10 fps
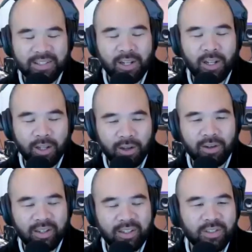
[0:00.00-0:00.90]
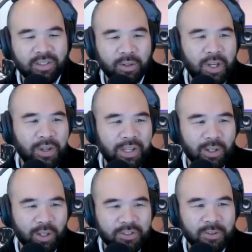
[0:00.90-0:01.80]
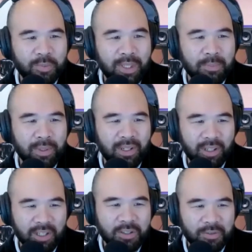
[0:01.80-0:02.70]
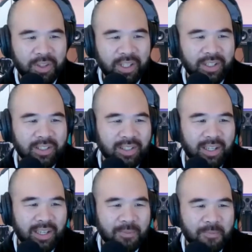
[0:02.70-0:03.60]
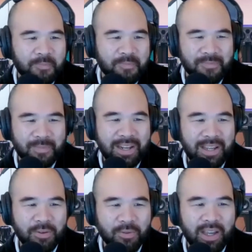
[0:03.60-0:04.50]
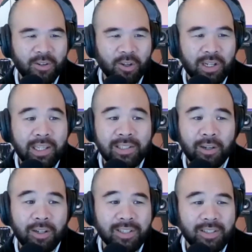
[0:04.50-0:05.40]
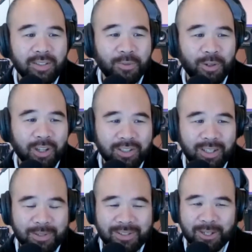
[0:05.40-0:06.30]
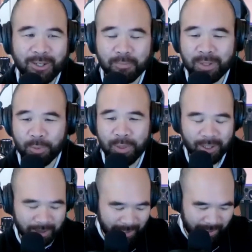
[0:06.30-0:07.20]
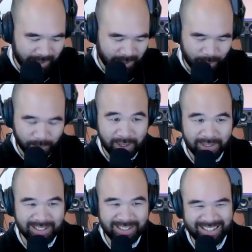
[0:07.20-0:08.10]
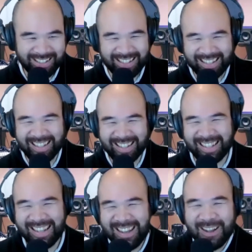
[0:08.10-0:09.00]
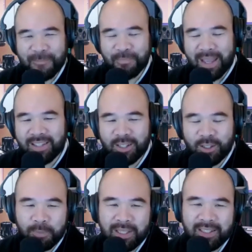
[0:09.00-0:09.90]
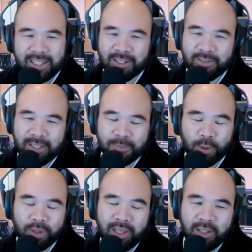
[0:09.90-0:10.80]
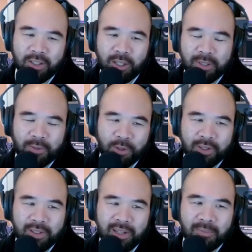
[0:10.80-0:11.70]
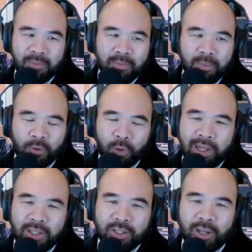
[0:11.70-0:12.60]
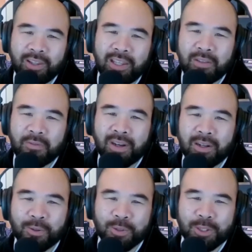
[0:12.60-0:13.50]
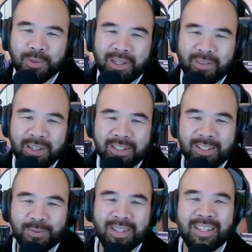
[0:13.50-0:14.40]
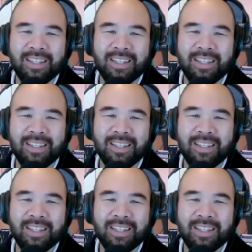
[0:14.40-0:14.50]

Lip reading: a long list of owing lots of people, lots of things. But anyway, not least our listeners for last episode, but we won't hold that against you, Val. Magda, you've been such a great sport. Thank you so much for your time. Before we let you go, are there any final thoughts you want to leave our listeners with?